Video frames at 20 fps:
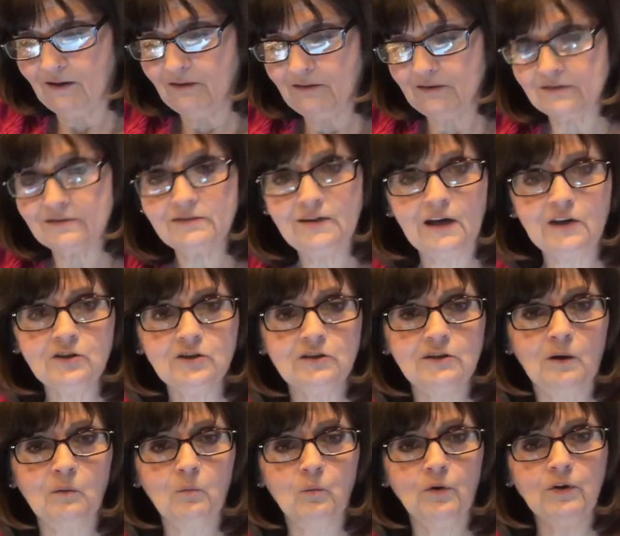the section
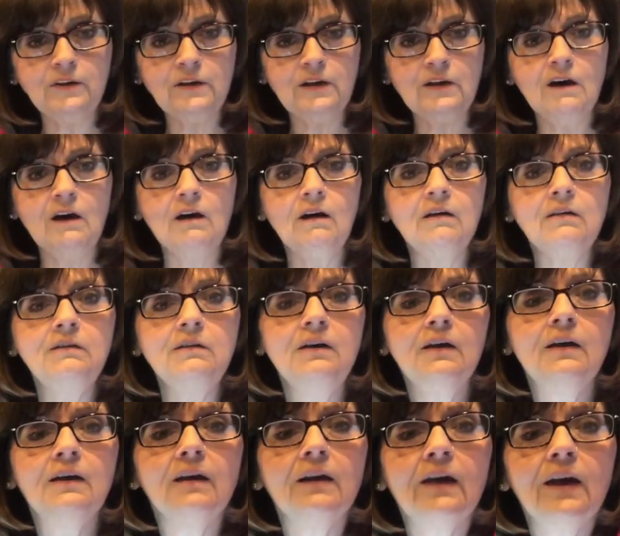I'm working
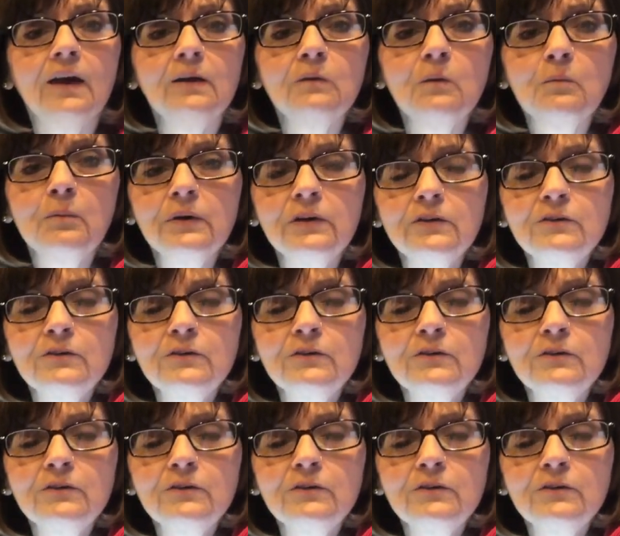on, and I'll bring